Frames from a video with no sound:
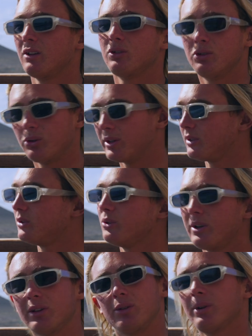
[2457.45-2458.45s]
do
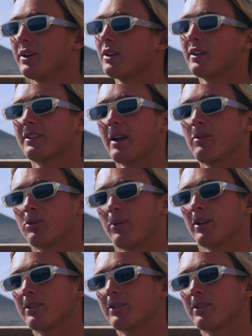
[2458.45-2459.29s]
it on the same spot.